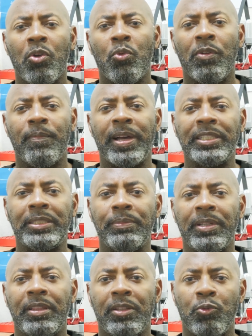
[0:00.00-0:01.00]
With my
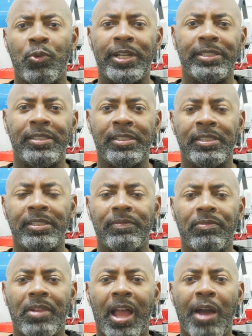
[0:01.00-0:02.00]
Smith & Wesson,
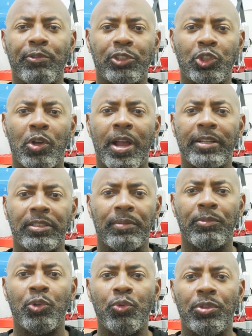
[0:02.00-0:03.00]
I was trying
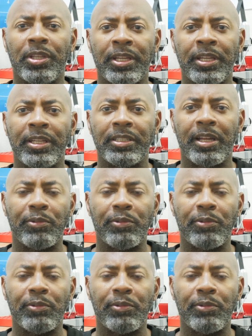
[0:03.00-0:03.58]
some new things.